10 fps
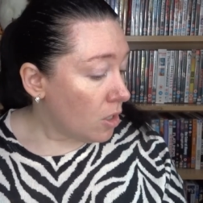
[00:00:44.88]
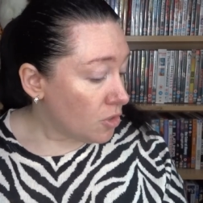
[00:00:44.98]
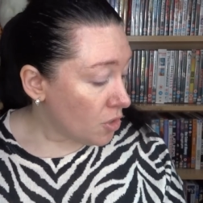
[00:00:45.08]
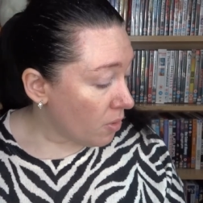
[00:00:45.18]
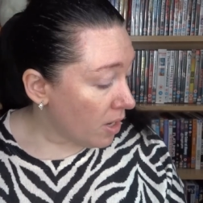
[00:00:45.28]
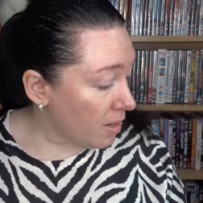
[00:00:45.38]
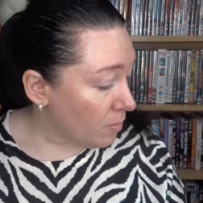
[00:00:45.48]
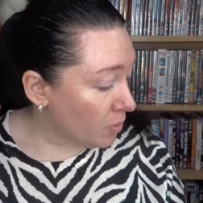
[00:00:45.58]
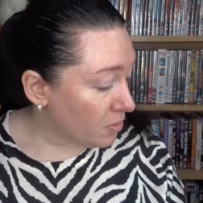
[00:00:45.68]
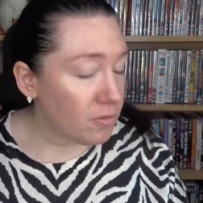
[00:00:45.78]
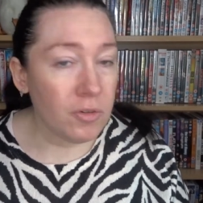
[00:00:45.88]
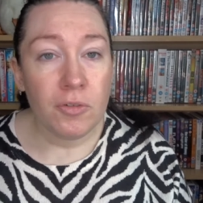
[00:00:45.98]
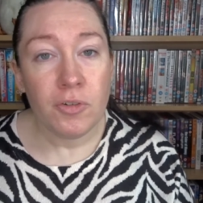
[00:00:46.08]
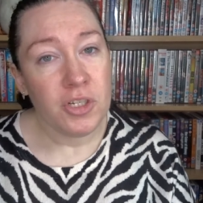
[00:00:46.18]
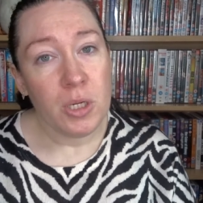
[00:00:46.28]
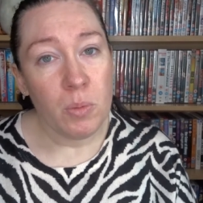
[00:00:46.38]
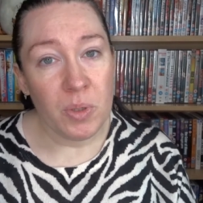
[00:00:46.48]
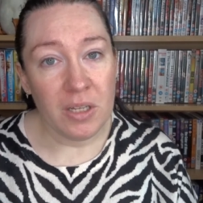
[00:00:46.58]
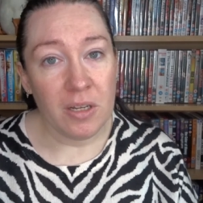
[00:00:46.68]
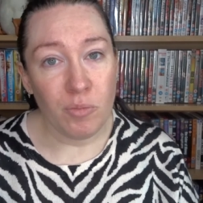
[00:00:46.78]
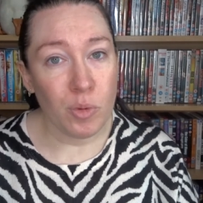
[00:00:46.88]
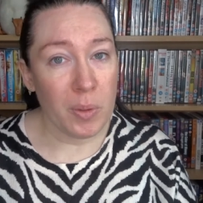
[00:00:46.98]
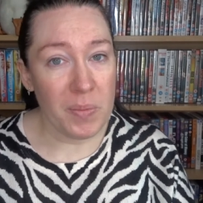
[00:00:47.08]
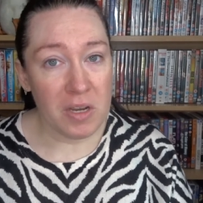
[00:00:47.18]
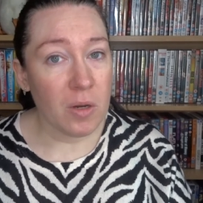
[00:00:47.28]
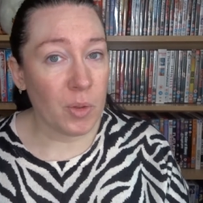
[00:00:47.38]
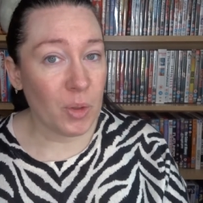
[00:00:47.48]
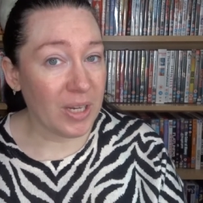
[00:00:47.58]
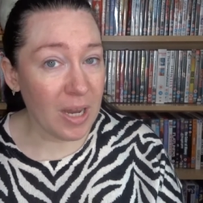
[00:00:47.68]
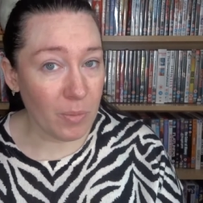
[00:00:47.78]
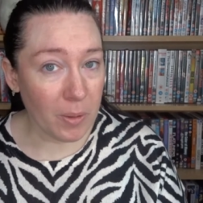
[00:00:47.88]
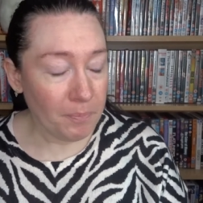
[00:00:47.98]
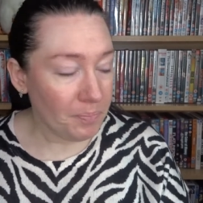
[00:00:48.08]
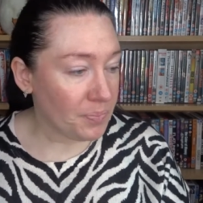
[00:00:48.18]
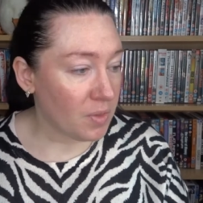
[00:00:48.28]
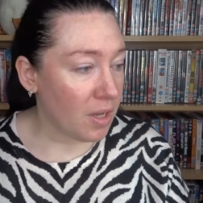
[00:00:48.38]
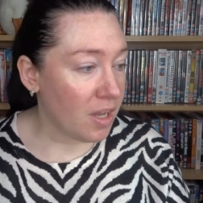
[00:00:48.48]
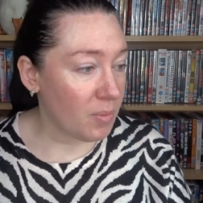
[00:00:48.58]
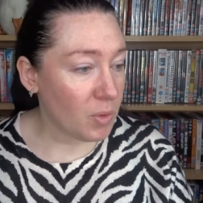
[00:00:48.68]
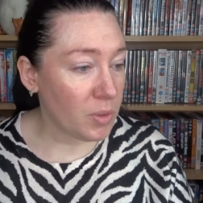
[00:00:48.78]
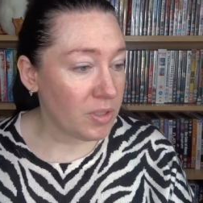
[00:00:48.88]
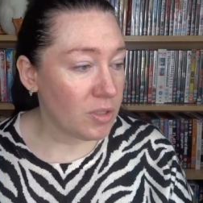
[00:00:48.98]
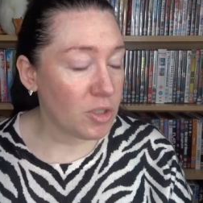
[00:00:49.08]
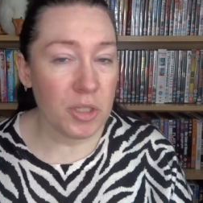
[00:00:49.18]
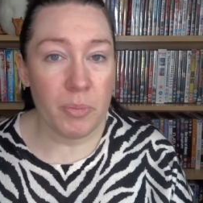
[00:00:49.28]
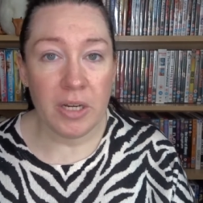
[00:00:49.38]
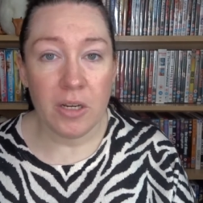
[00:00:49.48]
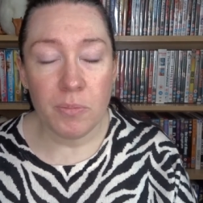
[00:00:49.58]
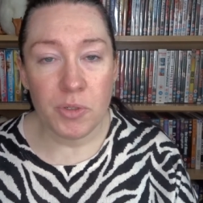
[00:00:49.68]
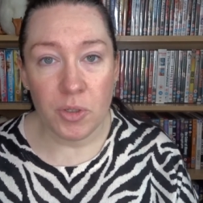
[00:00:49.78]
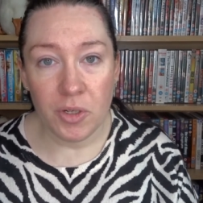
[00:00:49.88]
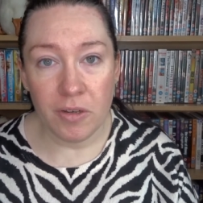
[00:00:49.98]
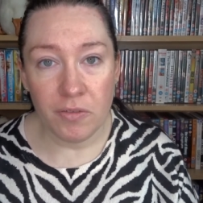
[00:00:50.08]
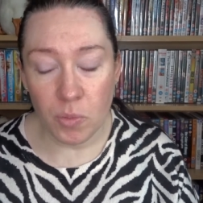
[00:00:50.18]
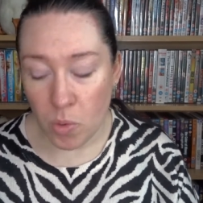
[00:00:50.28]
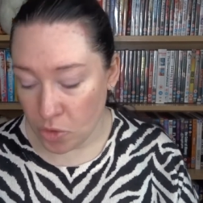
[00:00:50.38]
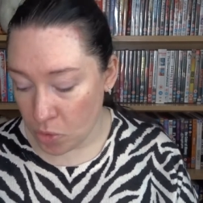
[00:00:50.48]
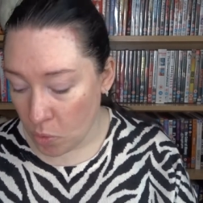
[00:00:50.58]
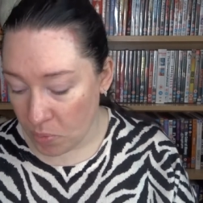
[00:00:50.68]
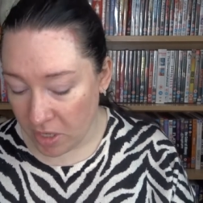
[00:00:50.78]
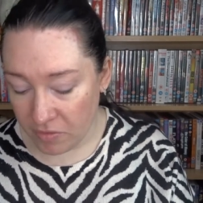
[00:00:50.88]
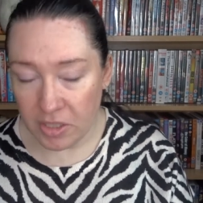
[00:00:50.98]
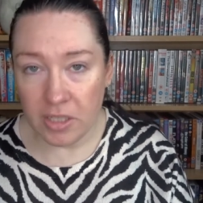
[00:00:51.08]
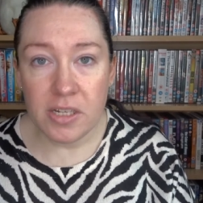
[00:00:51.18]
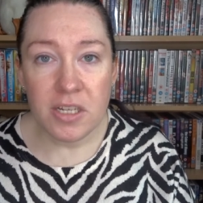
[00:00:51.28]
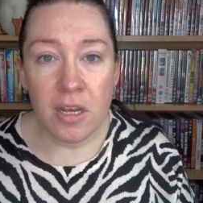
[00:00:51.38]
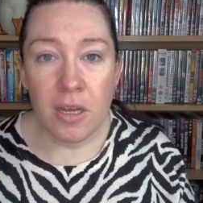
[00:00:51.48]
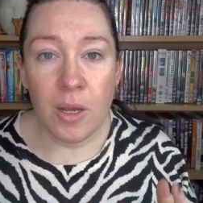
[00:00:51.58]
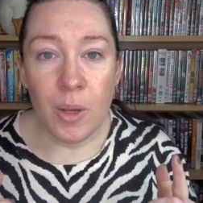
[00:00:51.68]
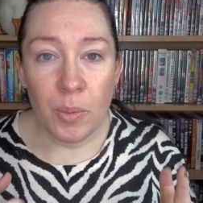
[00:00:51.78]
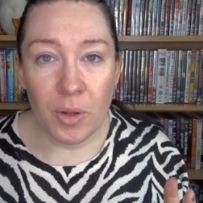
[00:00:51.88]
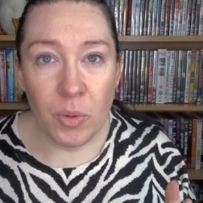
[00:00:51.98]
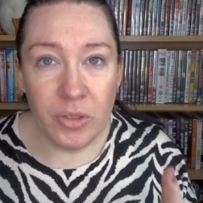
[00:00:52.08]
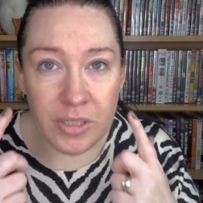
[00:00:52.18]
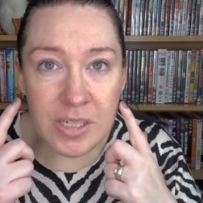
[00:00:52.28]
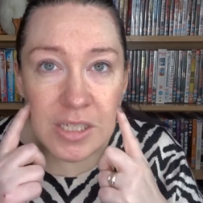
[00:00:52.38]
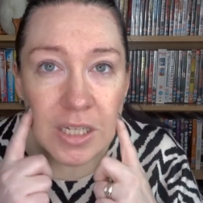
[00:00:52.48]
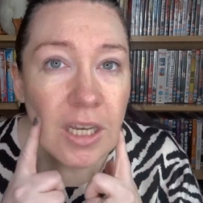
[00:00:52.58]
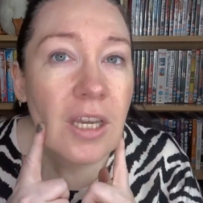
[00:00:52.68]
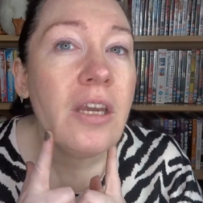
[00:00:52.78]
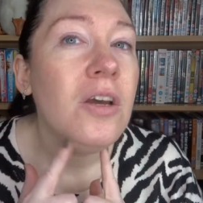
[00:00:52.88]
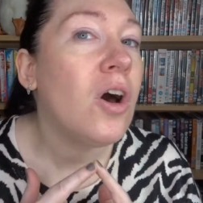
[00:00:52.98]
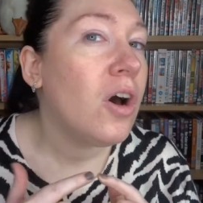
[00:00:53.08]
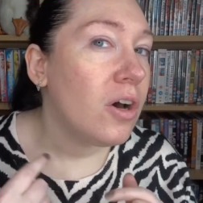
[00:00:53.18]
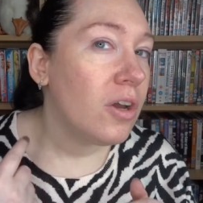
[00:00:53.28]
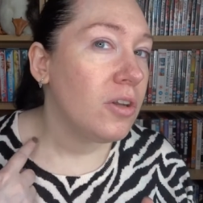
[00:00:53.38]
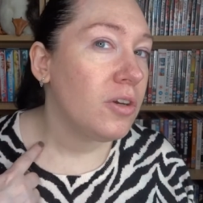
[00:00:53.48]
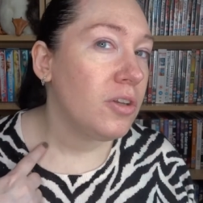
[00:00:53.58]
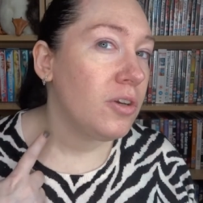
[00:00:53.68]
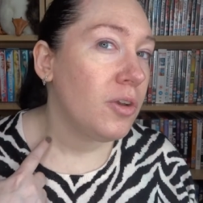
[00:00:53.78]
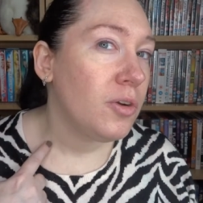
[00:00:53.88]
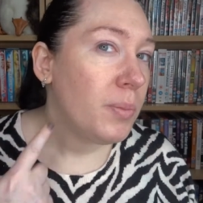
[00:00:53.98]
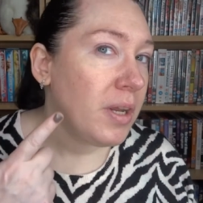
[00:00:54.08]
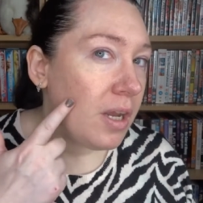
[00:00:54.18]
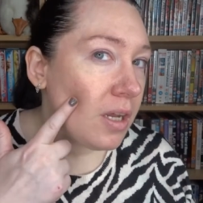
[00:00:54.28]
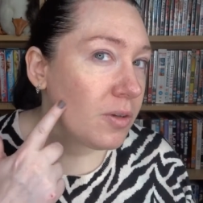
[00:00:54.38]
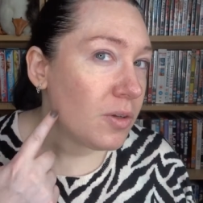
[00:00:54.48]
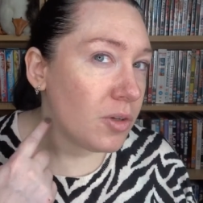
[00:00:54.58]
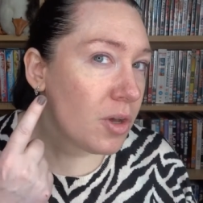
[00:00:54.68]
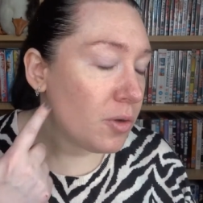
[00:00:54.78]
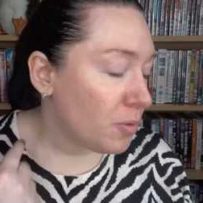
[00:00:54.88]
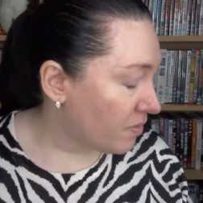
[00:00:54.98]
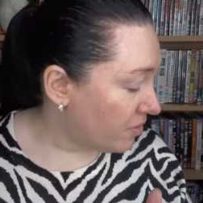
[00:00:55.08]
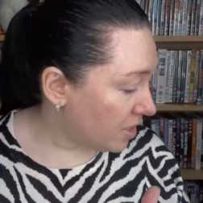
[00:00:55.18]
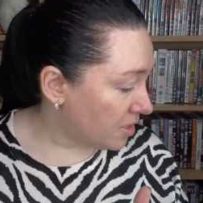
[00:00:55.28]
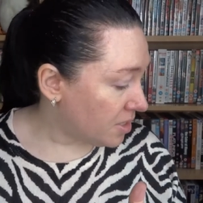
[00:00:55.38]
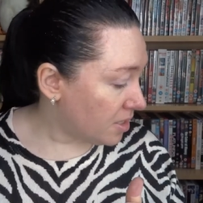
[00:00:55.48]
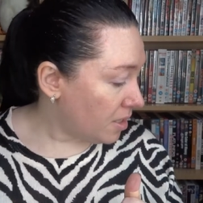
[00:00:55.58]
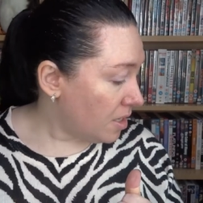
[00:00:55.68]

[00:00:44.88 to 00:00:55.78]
So I am going to, for the first time in my life, put my makeup on camera. I am going to speed it up so you don't have to watch the whole palaver that it is. But I want you to see how, look at the colour of my neck, look at the colour of my face.